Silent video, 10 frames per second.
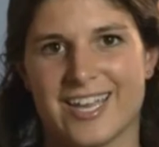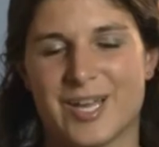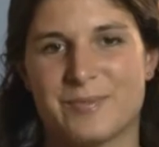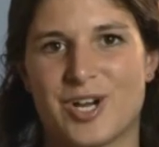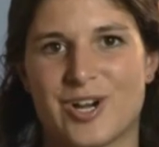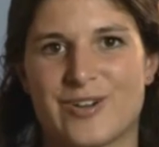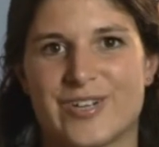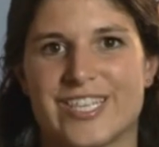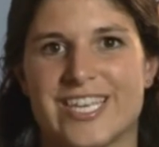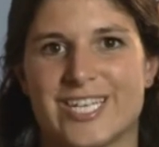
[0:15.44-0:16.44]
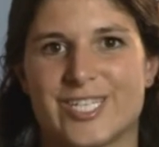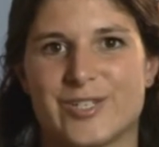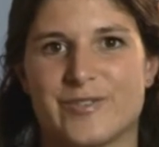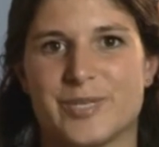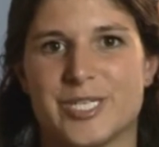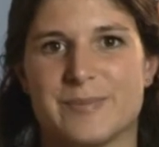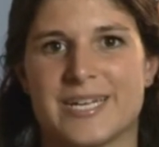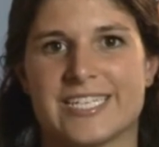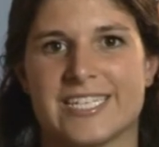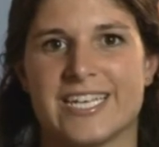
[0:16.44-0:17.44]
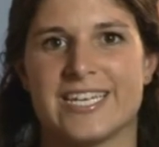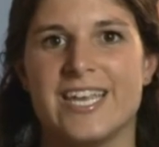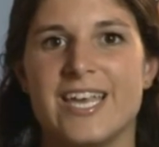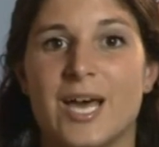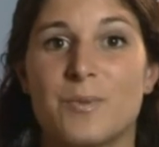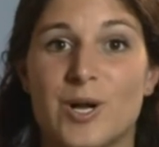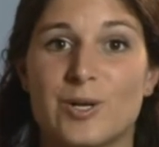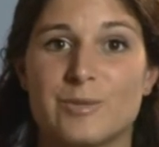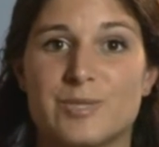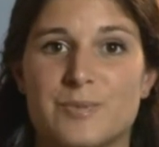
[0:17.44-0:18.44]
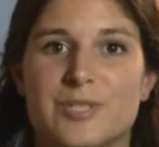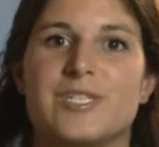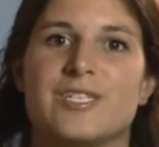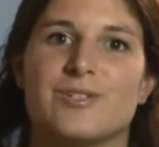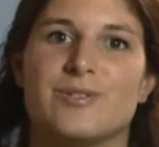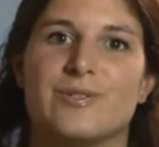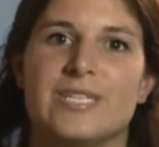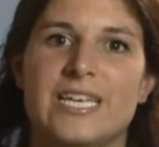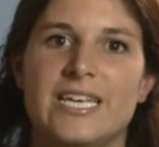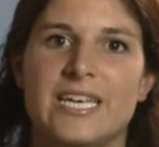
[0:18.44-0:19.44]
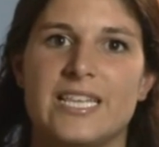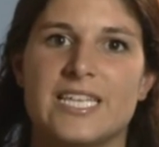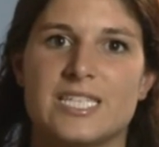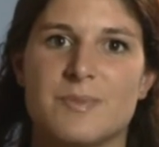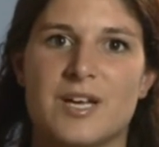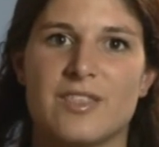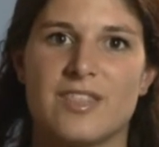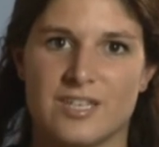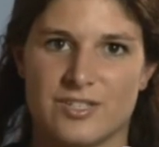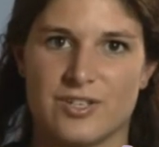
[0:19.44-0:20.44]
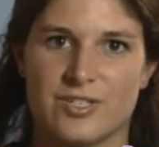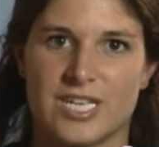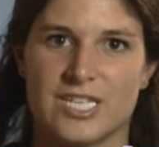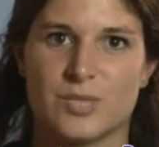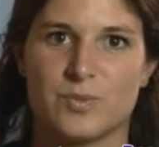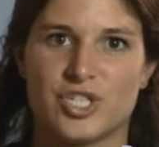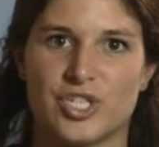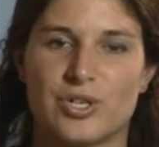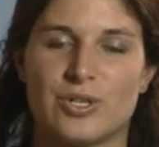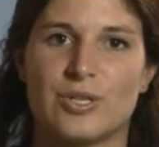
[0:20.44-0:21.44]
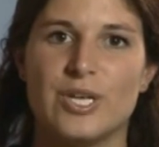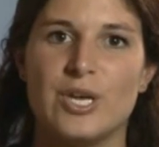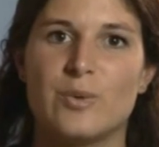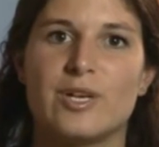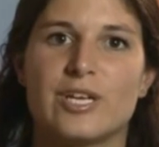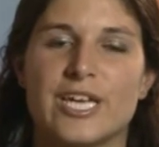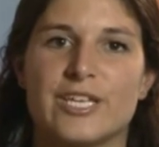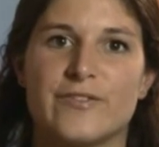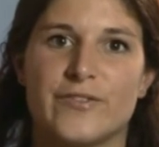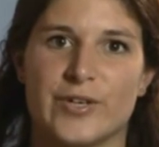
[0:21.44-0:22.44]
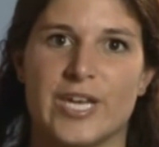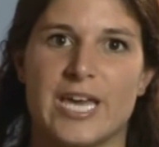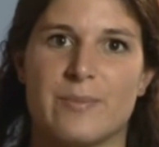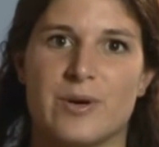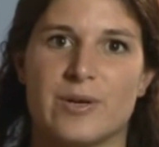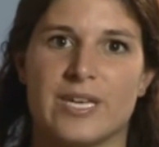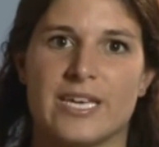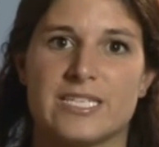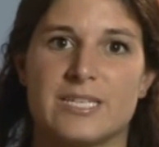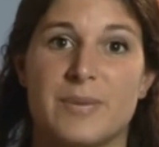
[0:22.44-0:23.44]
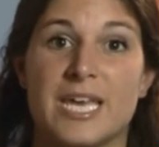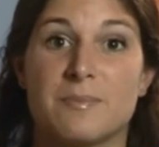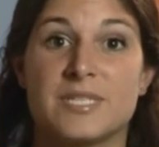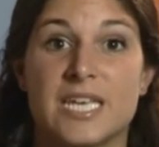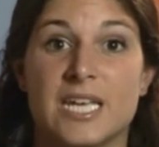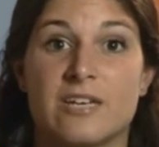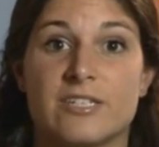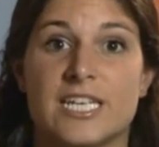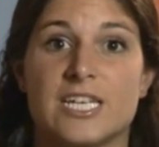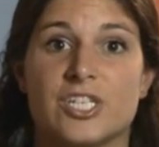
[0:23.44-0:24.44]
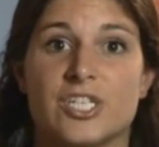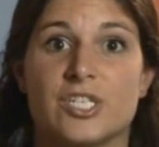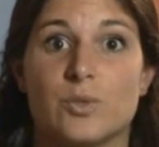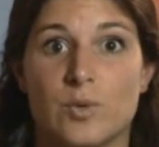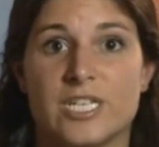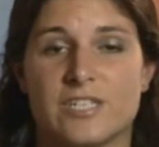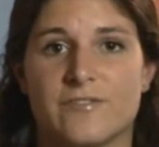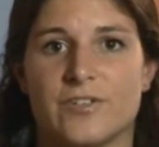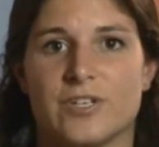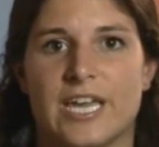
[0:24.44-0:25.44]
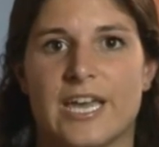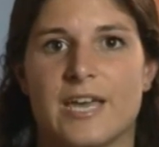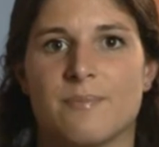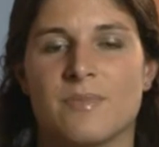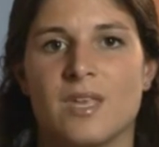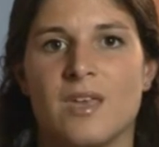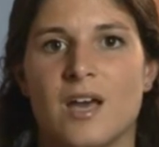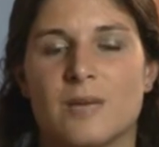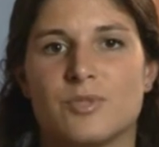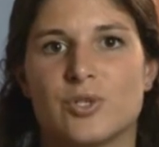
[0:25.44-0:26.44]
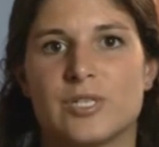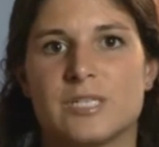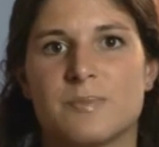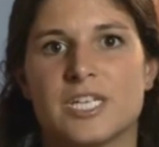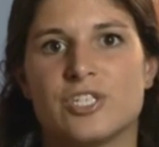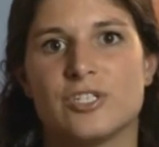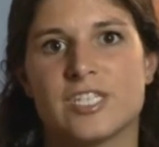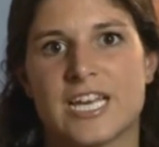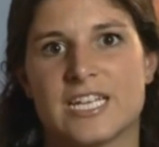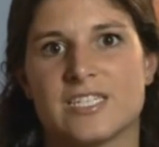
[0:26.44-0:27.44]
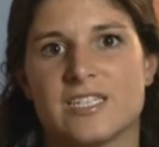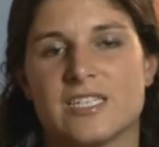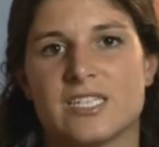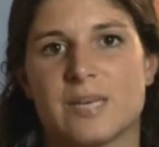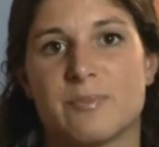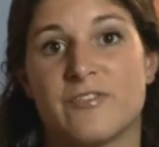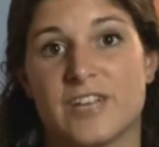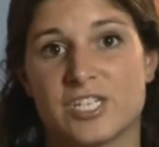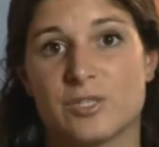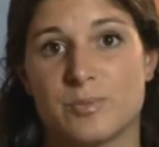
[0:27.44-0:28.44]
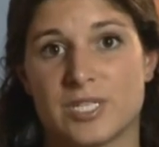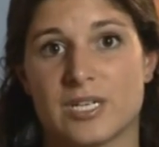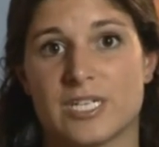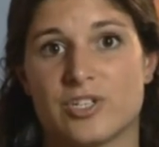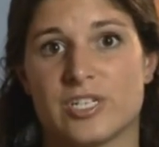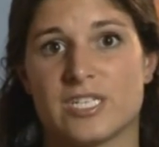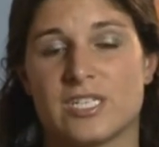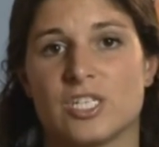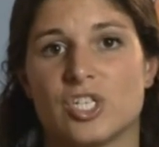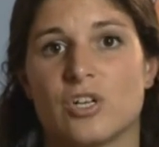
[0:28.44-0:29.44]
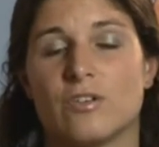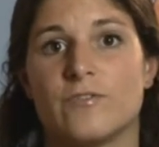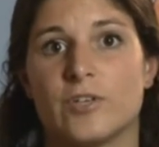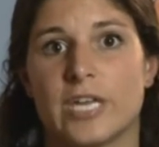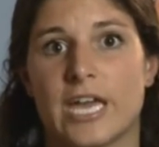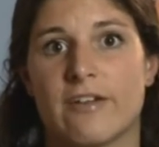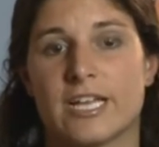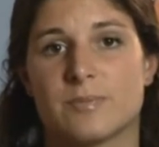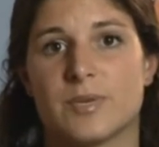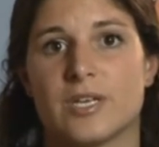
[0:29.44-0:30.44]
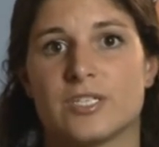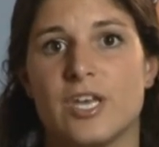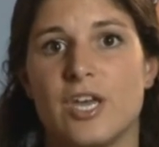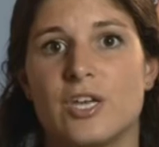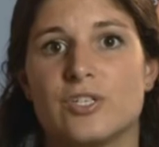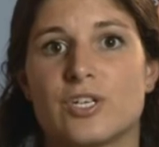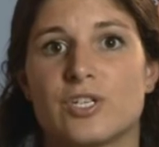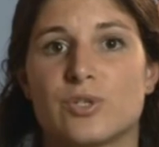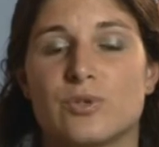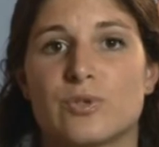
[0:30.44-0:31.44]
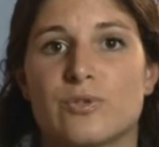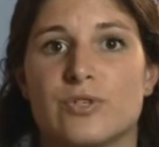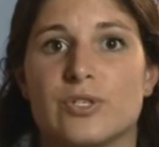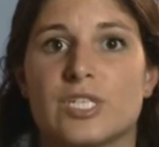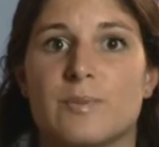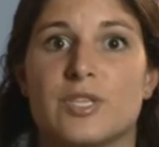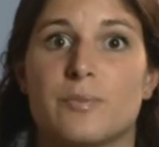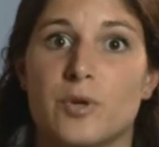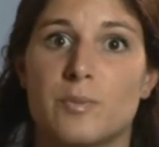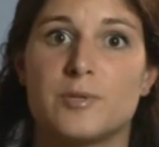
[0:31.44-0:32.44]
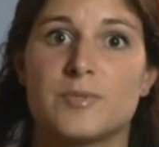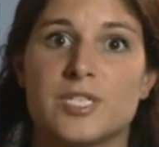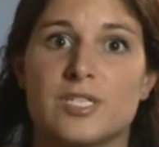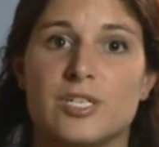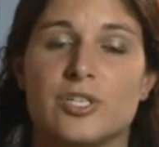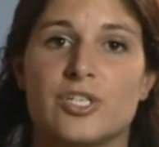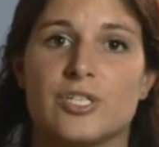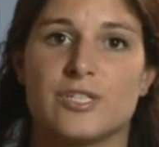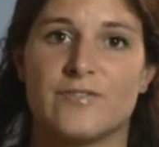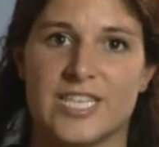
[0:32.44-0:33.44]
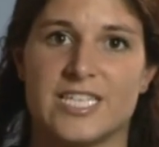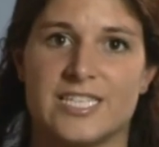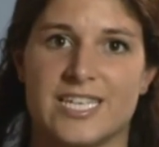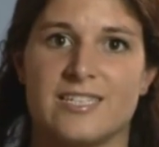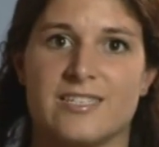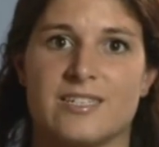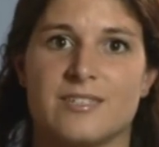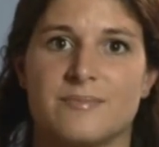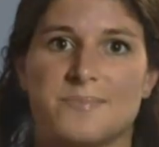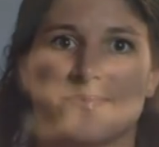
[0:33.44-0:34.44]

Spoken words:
I'm Cara, the editor of Beauty Magazine, and welcome to Beauty School. This month, in association with Scholl, we're looking at the foot care market, paying particular attention to winter foot care. I'm joined by Judith Anders, a professional podiatrist and Scholl foot care expert, who's going to talk through some of the problems and solutions for this season.